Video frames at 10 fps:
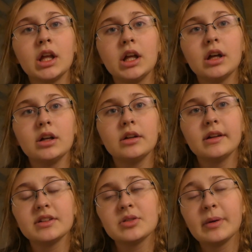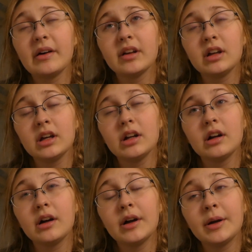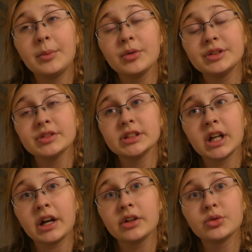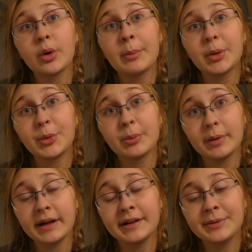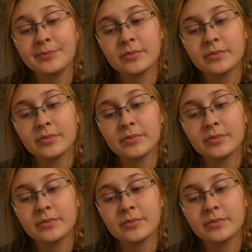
and that's about it. I'm really, really tired, so I'm gonna go to bed.